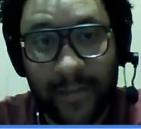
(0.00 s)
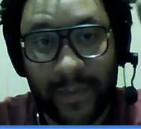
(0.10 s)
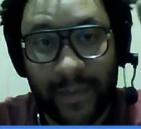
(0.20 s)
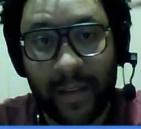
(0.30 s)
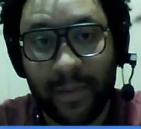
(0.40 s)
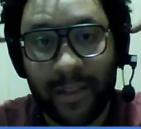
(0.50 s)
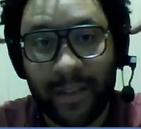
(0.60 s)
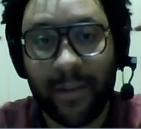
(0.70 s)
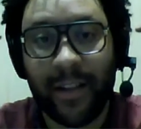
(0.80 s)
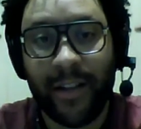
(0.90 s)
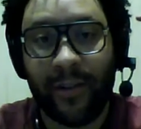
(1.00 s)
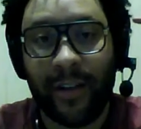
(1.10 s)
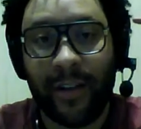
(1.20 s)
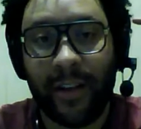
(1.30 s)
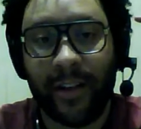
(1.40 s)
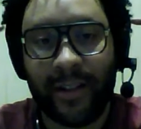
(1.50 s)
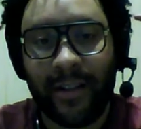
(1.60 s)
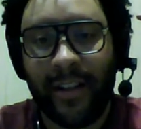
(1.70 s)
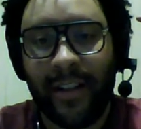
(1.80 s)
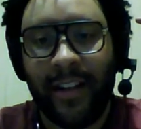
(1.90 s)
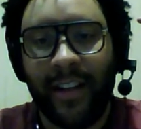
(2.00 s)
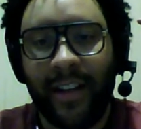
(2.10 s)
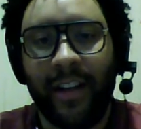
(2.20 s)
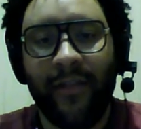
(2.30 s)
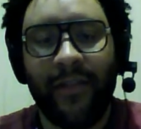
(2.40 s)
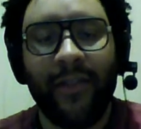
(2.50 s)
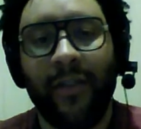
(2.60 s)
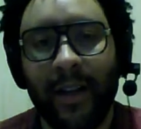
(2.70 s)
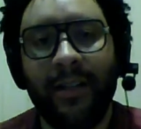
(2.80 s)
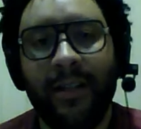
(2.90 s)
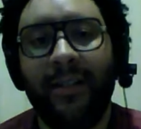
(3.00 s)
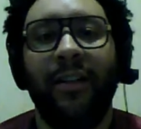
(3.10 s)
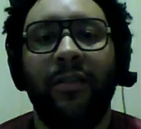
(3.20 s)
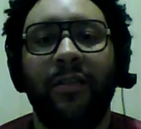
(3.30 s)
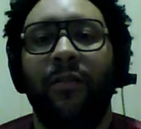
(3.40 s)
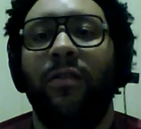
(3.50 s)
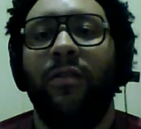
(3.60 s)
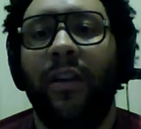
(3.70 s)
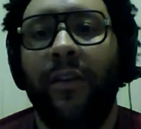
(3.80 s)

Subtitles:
in between your ears. If your mindset is wrong, if